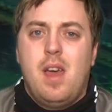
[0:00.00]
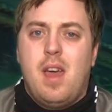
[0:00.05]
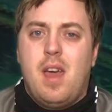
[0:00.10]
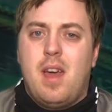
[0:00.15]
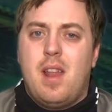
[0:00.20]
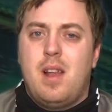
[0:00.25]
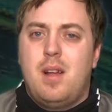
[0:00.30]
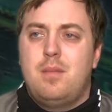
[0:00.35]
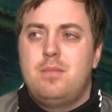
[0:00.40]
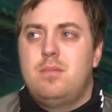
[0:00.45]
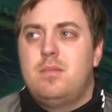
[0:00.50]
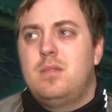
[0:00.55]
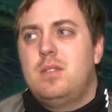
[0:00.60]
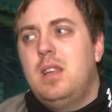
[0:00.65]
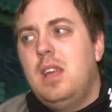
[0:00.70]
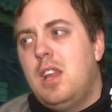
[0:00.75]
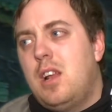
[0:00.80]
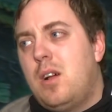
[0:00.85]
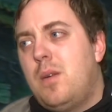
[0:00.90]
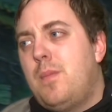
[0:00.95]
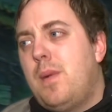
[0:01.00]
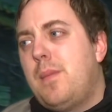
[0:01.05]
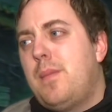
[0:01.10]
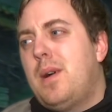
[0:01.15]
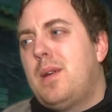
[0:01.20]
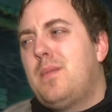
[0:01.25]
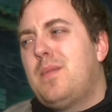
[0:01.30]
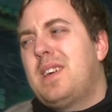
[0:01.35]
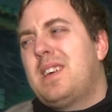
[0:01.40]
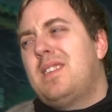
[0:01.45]
And I'm, you know, my
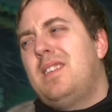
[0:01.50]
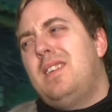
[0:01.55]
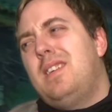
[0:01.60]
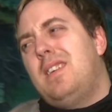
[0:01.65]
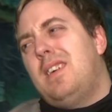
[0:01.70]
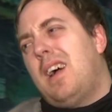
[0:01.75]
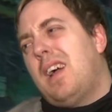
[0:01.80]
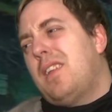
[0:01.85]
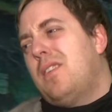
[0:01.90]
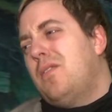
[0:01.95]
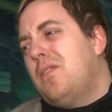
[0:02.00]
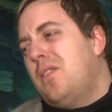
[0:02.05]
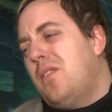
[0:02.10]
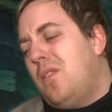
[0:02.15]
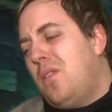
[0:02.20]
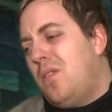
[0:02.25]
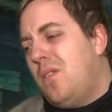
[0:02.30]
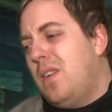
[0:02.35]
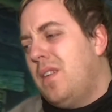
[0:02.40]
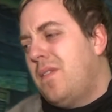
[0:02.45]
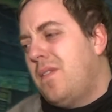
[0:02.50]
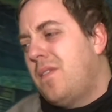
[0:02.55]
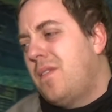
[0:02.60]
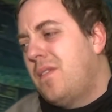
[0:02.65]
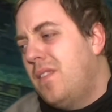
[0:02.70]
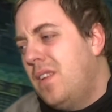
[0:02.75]
mind like, oh, I don't know if,